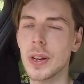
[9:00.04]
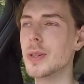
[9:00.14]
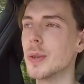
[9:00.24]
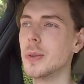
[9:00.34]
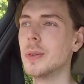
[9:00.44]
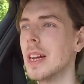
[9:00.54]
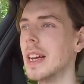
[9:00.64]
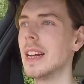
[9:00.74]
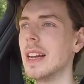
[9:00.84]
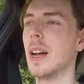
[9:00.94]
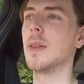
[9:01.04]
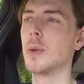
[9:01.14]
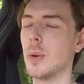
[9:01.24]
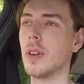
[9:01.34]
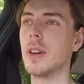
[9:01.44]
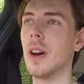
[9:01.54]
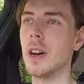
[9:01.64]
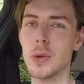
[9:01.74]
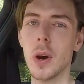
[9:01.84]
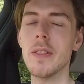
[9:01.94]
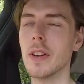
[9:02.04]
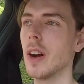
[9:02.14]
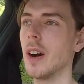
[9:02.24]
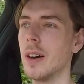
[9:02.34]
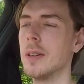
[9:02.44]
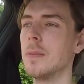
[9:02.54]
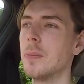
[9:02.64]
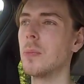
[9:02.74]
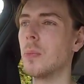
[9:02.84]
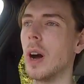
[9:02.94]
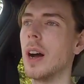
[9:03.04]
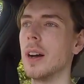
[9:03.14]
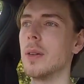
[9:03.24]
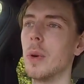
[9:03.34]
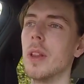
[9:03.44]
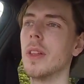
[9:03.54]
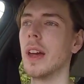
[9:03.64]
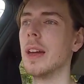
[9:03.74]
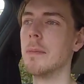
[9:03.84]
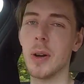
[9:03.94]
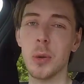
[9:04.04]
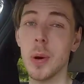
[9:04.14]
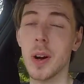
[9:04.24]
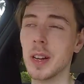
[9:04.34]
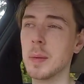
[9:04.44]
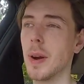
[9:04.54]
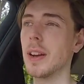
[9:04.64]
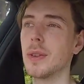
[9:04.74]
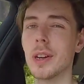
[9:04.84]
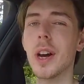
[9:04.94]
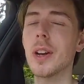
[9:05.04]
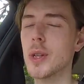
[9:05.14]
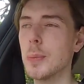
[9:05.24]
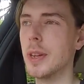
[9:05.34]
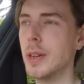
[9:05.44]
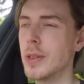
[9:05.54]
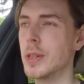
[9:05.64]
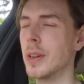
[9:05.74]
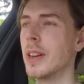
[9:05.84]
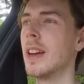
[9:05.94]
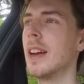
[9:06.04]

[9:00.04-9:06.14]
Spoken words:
at all. Of course, I drive a car with a manual parking brake, so I kind of should be used to it.